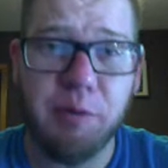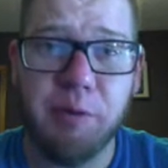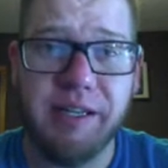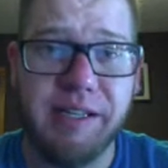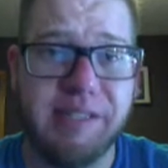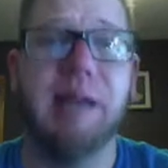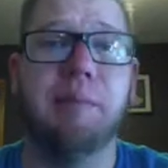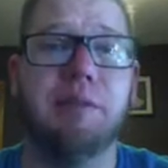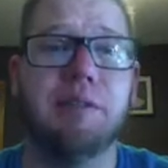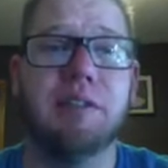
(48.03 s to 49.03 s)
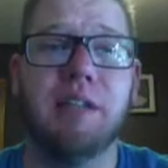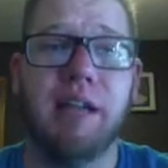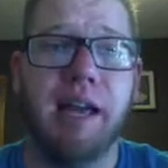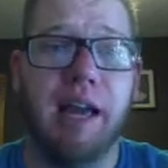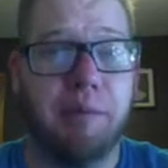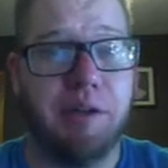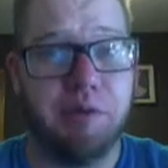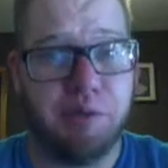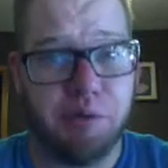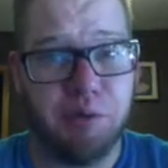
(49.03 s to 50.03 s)
quick examples. I'm going to use
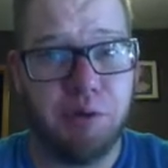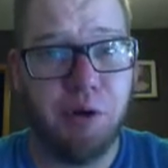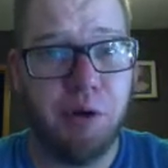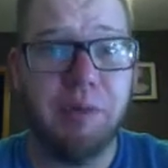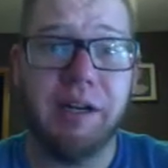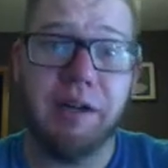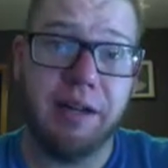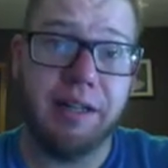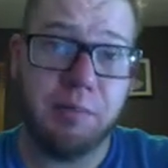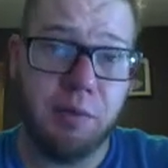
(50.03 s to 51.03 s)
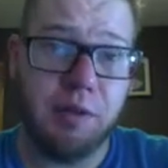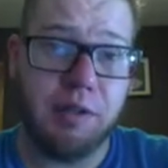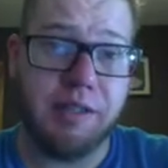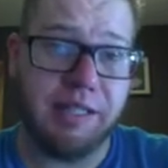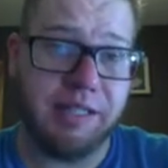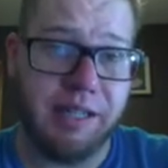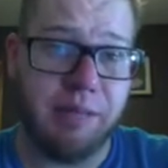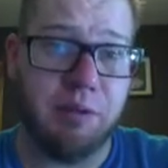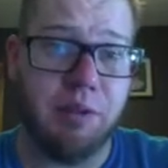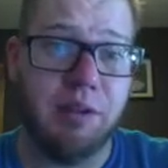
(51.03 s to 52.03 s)
Google Chrome and Internet Explorer as an
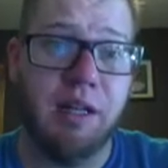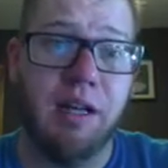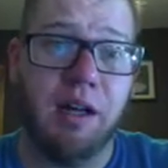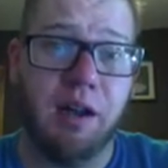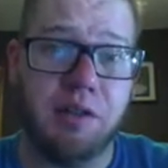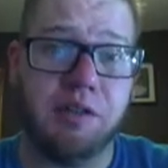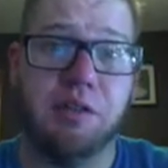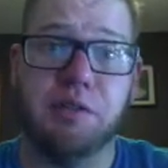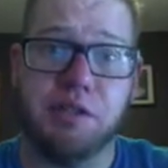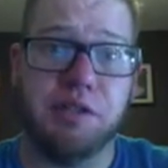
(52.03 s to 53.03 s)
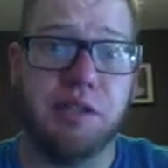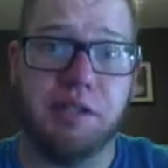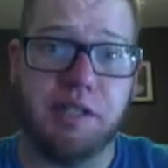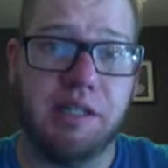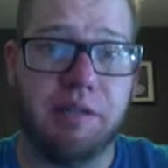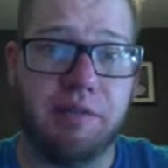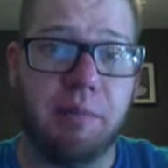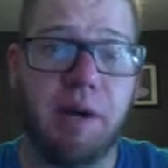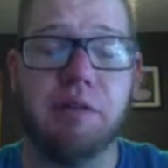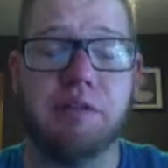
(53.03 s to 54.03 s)
example, also just so you can see the different
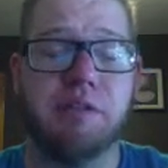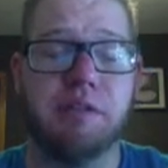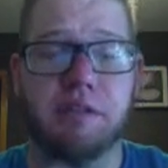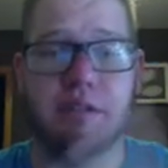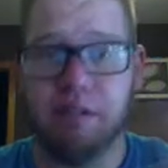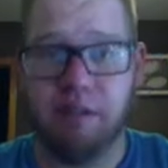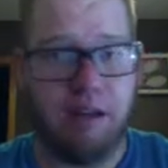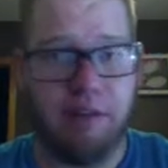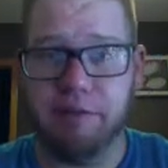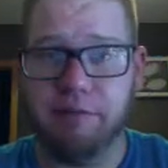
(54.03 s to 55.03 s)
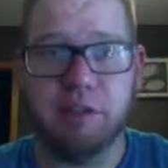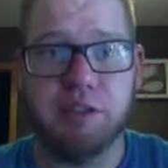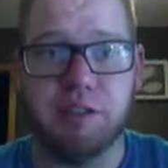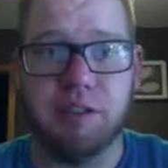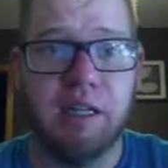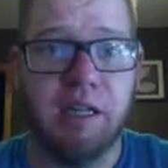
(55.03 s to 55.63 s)
browsers and how they function.